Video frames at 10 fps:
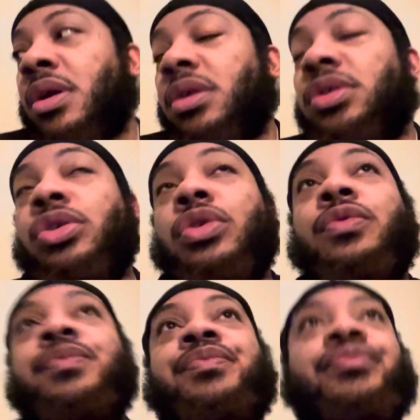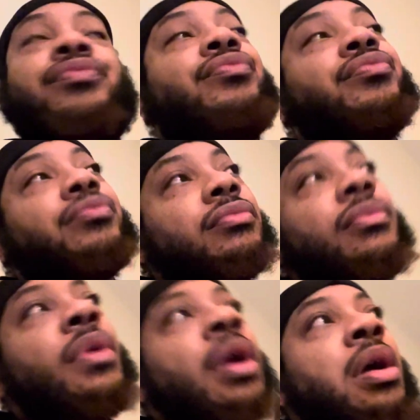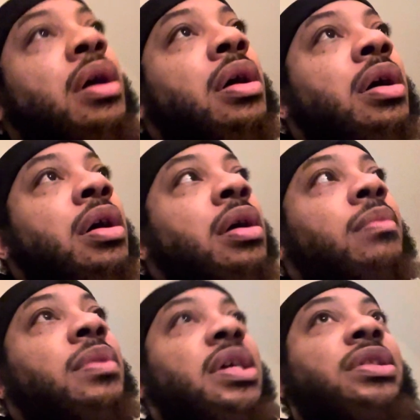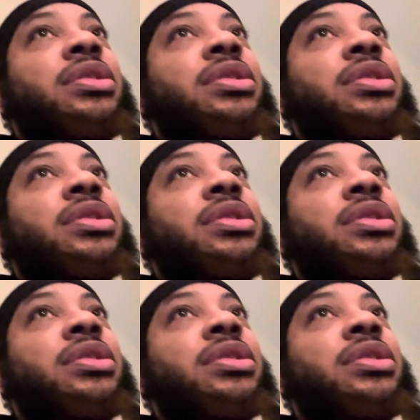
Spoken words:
So, last